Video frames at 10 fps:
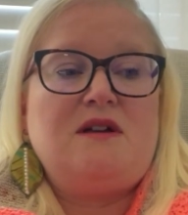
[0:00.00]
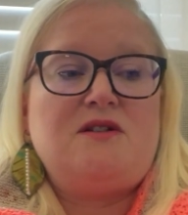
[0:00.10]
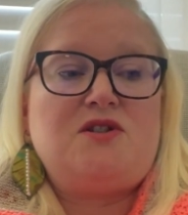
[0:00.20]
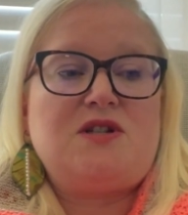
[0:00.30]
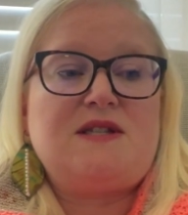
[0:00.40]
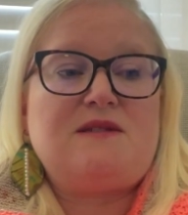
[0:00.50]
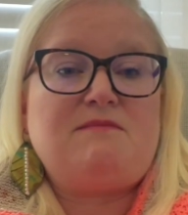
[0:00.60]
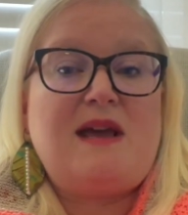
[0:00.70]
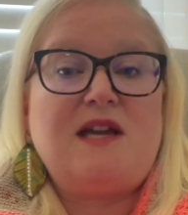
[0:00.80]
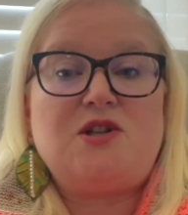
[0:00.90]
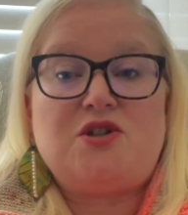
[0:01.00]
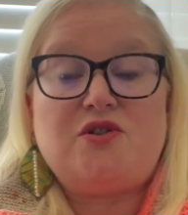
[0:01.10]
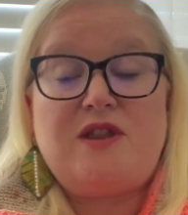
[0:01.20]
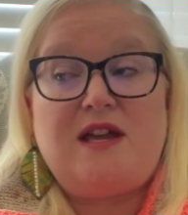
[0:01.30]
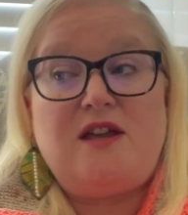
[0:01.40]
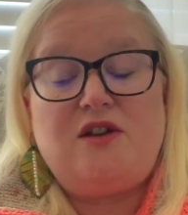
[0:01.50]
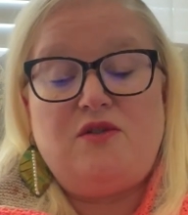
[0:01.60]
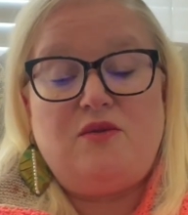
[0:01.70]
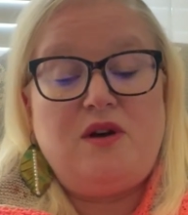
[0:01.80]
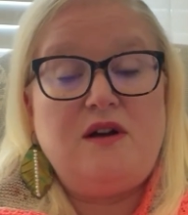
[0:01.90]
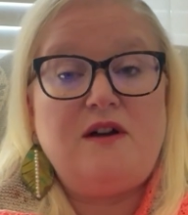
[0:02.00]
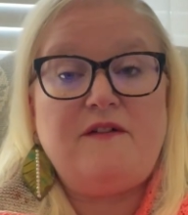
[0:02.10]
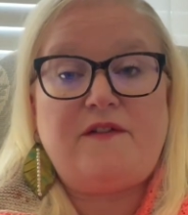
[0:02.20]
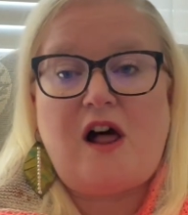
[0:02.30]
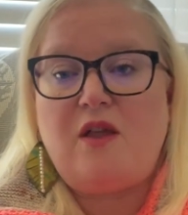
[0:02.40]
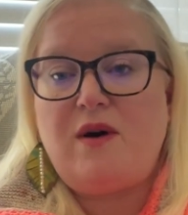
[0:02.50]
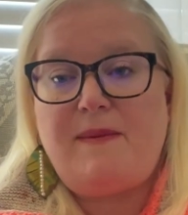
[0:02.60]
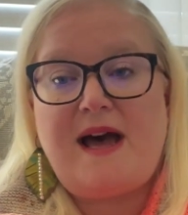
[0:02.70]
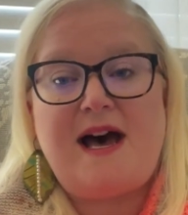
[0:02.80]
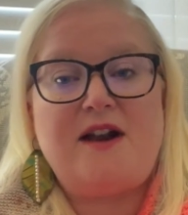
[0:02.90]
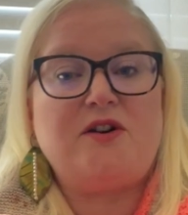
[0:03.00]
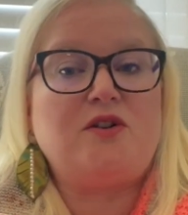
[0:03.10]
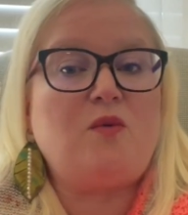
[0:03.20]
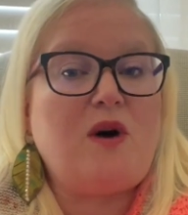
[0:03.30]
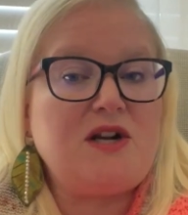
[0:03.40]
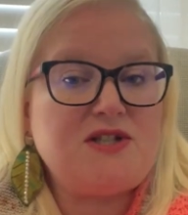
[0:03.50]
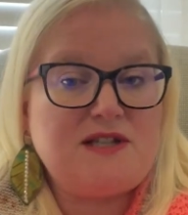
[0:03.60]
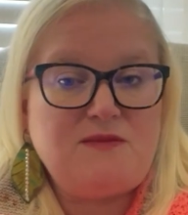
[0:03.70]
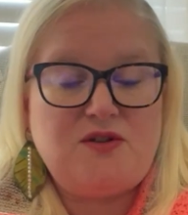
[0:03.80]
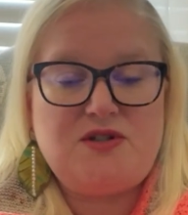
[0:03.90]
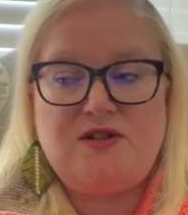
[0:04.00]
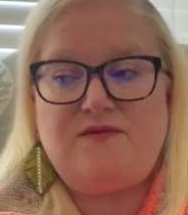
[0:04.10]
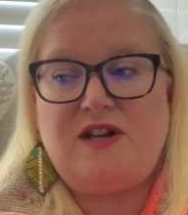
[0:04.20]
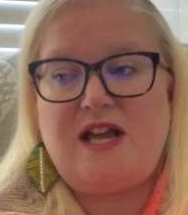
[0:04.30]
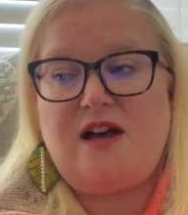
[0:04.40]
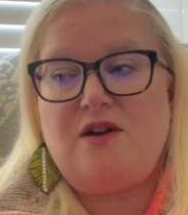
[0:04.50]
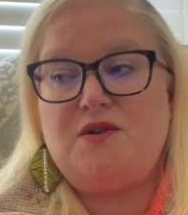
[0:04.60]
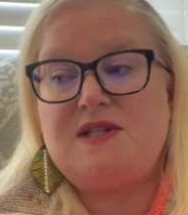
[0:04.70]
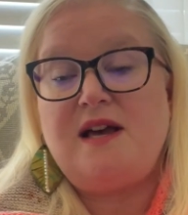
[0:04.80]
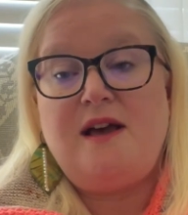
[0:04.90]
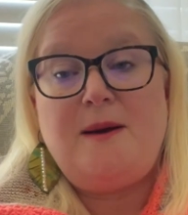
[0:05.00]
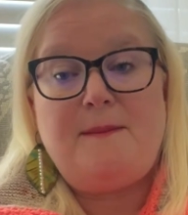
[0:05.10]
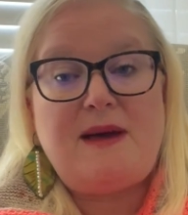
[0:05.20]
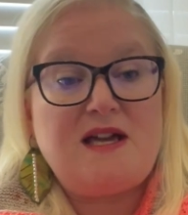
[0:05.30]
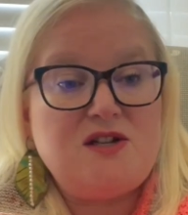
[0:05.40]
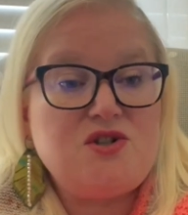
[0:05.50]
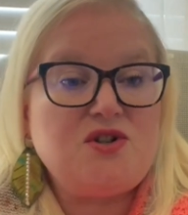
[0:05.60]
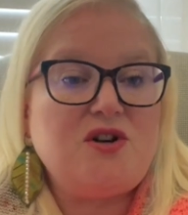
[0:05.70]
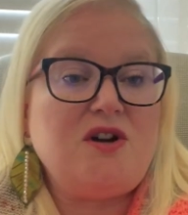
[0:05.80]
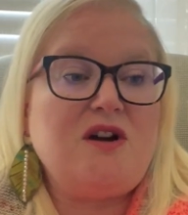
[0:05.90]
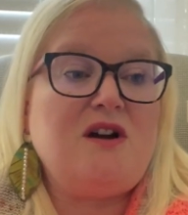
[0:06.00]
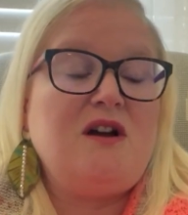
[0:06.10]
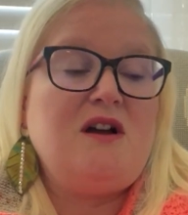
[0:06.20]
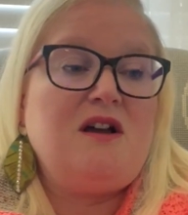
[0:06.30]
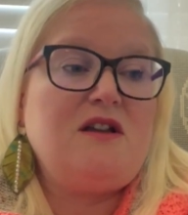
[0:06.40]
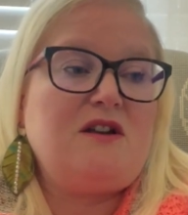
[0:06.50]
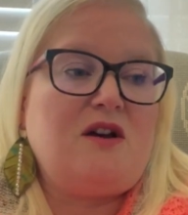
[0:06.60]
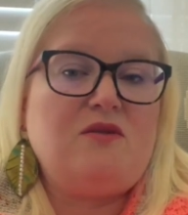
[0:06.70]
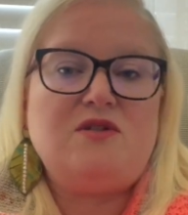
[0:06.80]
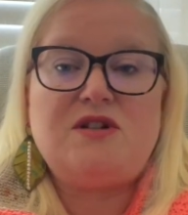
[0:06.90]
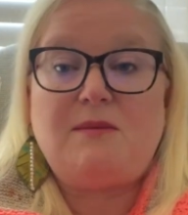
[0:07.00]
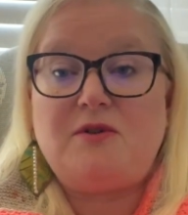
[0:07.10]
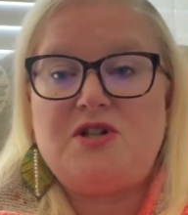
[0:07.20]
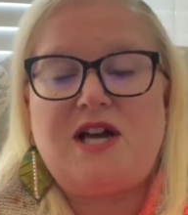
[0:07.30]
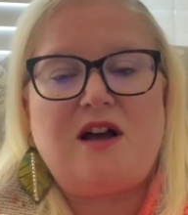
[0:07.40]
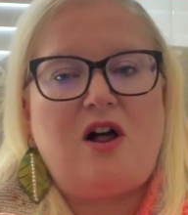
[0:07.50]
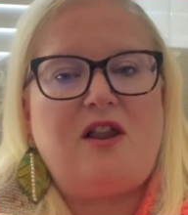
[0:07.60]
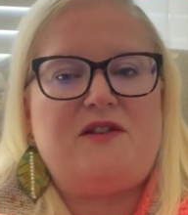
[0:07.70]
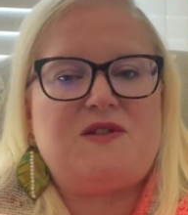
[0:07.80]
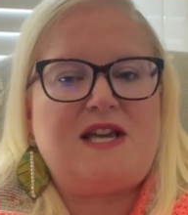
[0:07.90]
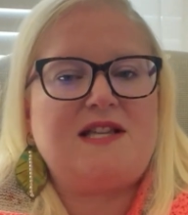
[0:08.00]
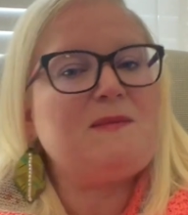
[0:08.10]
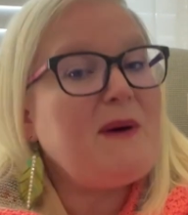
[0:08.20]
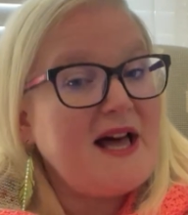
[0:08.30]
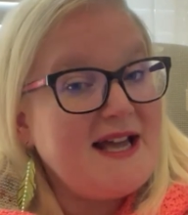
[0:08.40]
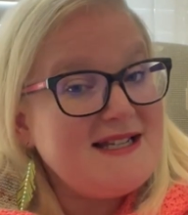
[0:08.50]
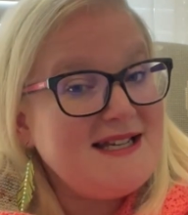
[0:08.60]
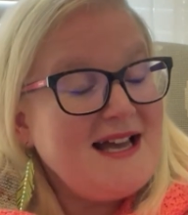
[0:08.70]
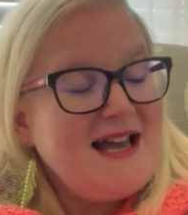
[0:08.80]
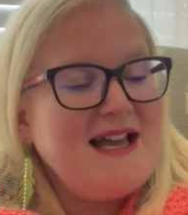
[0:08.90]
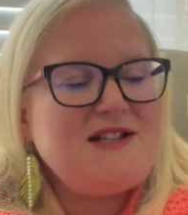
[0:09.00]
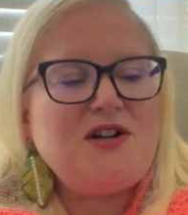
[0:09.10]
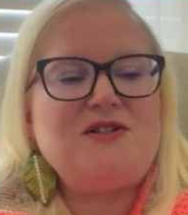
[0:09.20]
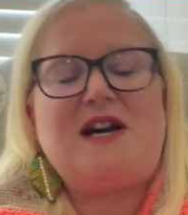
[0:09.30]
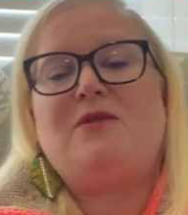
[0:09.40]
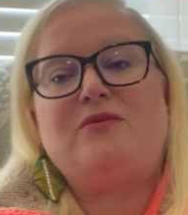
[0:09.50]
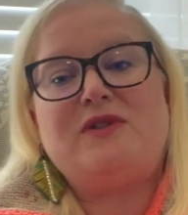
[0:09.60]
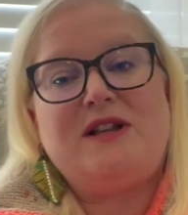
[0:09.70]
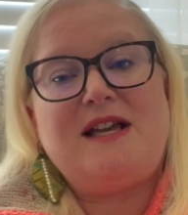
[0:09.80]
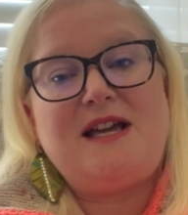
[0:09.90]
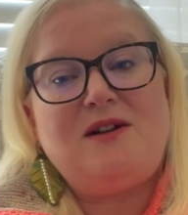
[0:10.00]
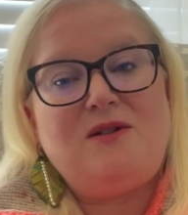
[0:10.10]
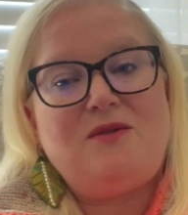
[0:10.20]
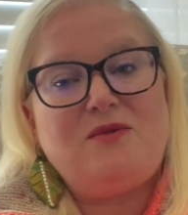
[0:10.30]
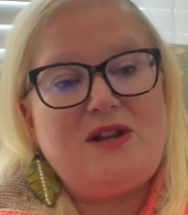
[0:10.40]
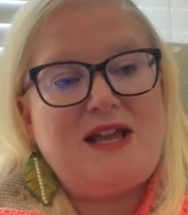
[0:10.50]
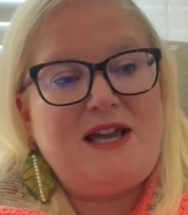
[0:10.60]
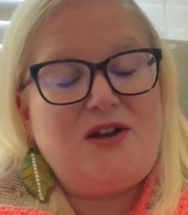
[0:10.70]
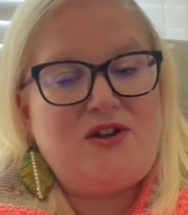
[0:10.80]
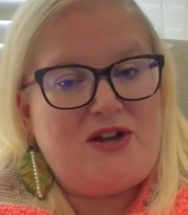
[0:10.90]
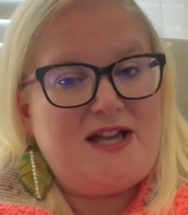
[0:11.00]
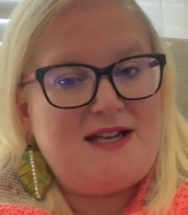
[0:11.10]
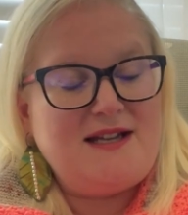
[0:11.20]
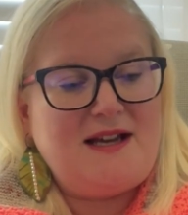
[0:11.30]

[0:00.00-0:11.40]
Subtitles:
Just make sure that you follow a pattern, watch some YouTube videos, measure, you know, double check all of those things. But it turned out really, really good.